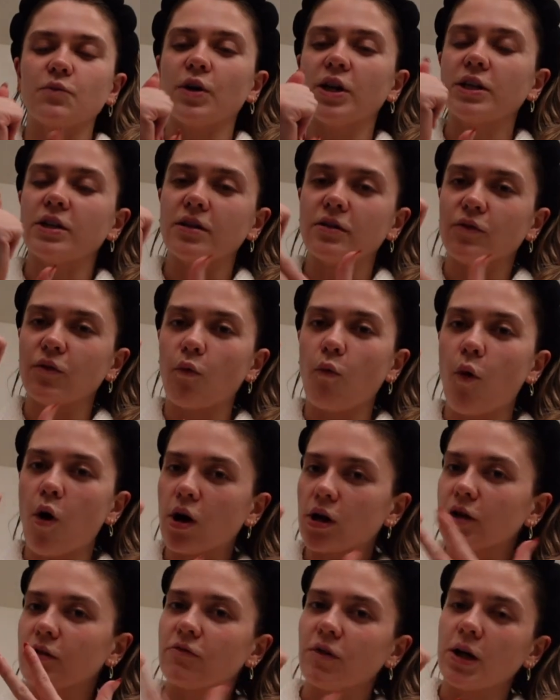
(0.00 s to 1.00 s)
when the
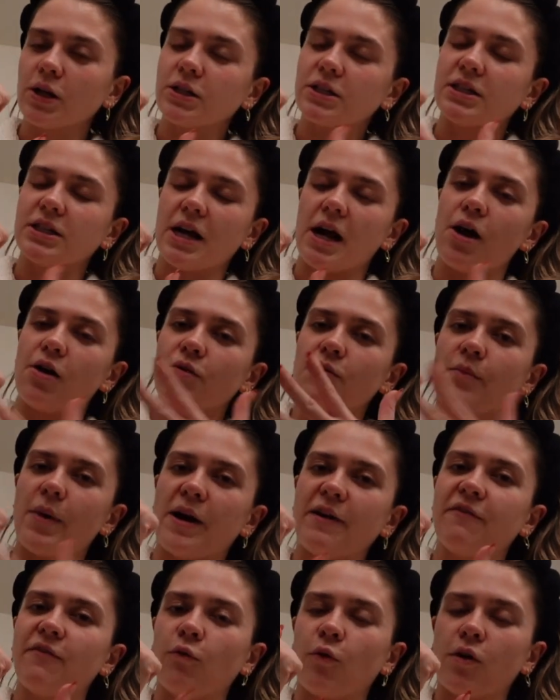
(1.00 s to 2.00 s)
water runs down
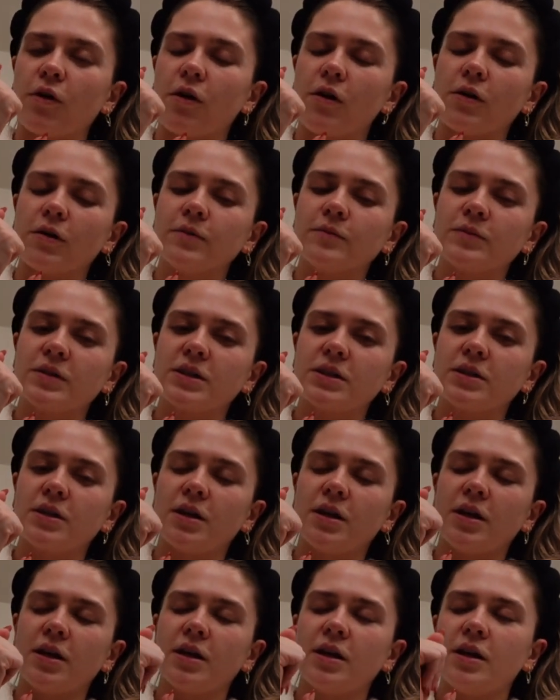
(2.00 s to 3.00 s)
my forearms,
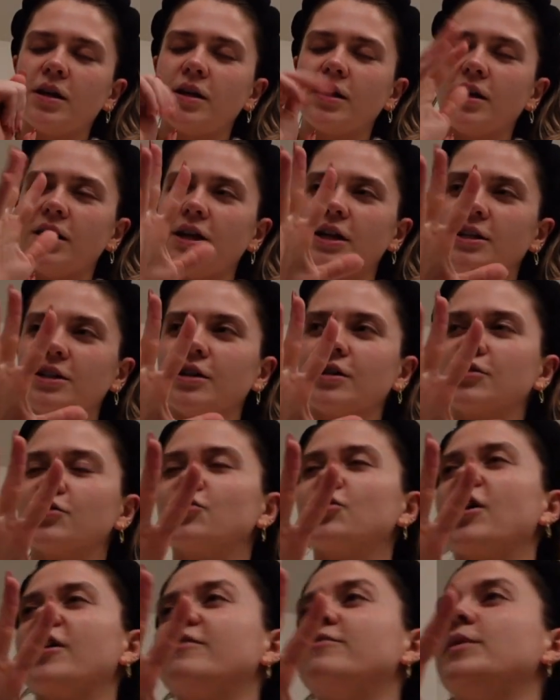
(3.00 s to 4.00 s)
it does
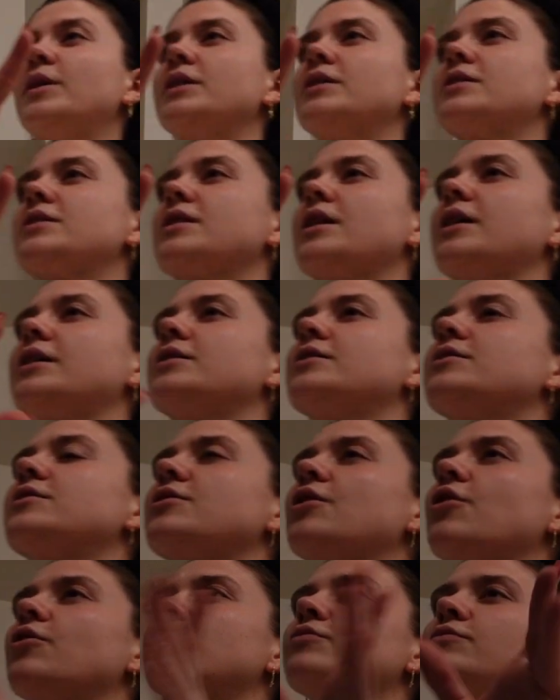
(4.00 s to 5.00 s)
drive me insane,
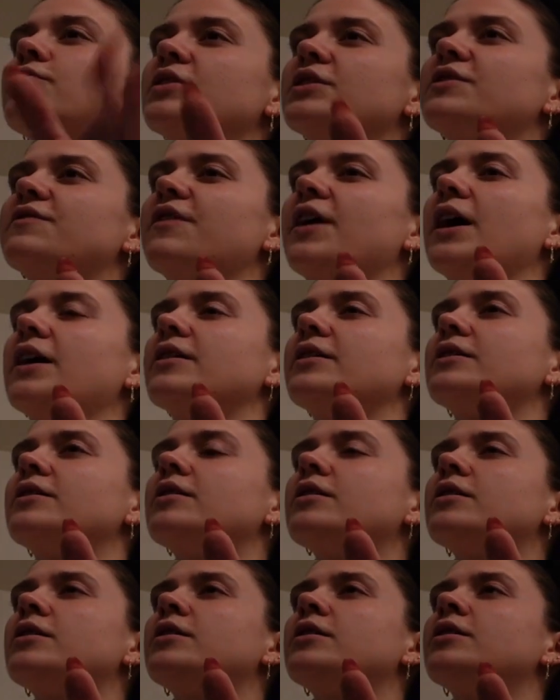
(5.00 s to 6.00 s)
so it's valid.
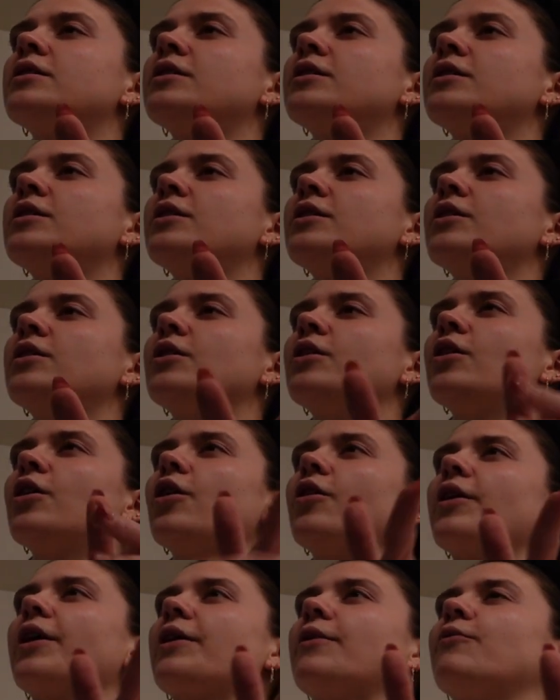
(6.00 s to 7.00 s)

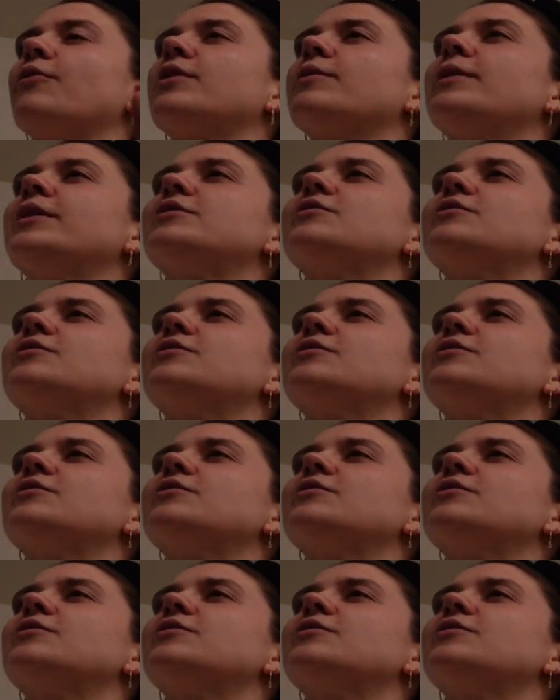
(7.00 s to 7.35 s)
Okay, what am I